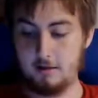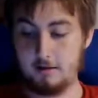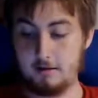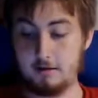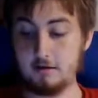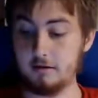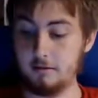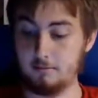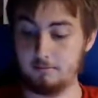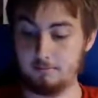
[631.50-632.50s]
into
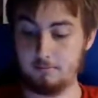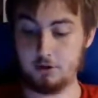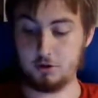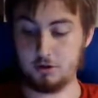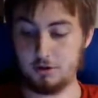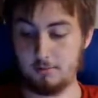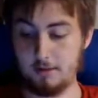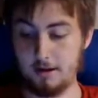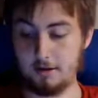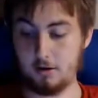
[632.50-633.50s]
the Michigan
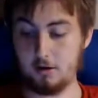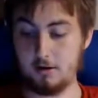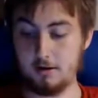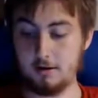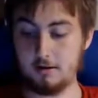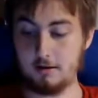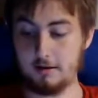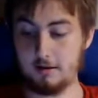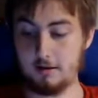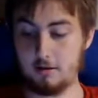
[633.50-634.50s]
doubleheader, into
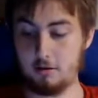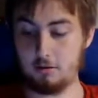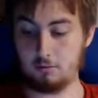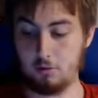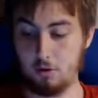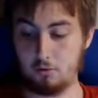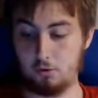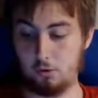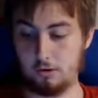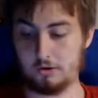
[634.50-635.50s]
the Daytona road
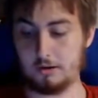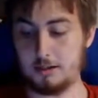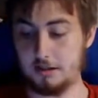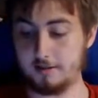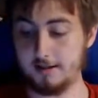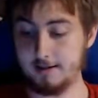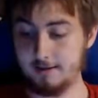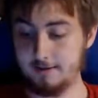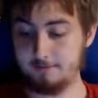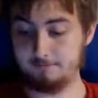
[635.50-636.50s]
course. So I'd say,
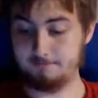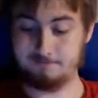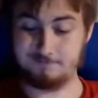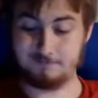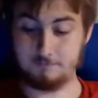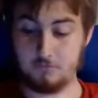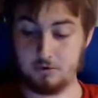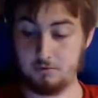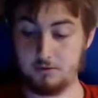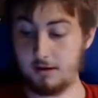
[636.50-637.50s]

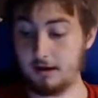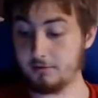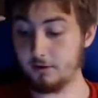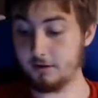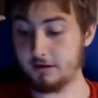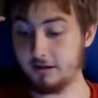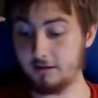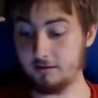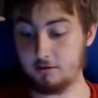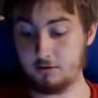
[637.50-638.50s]
really, I don't really see
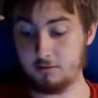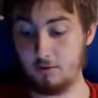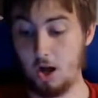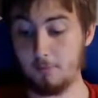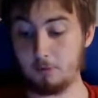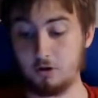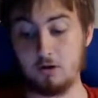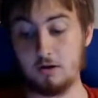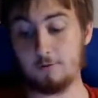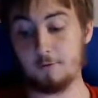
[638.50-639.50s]
an
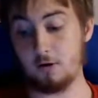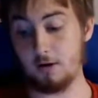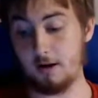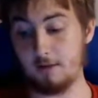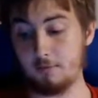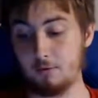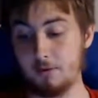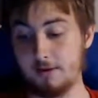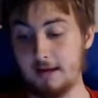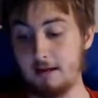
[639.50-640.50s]
opportunity for him to
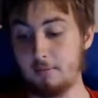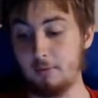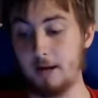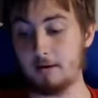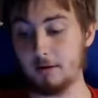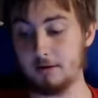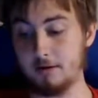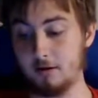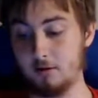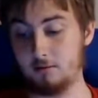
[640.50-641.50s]
really gain momentum
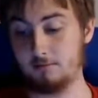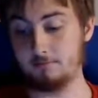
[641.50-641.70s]
until